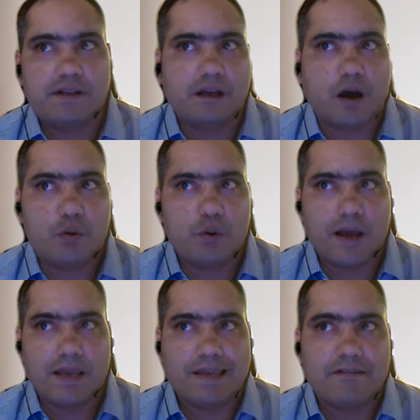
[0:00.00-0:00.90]
that how
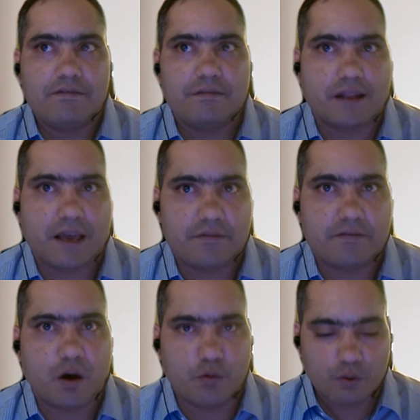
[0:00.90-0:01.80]
do I give
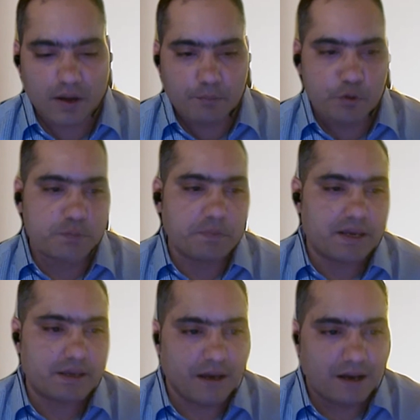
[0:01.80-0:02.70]
life? How do I push
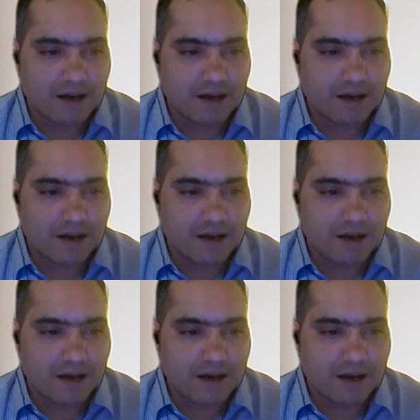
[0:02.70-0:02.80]
my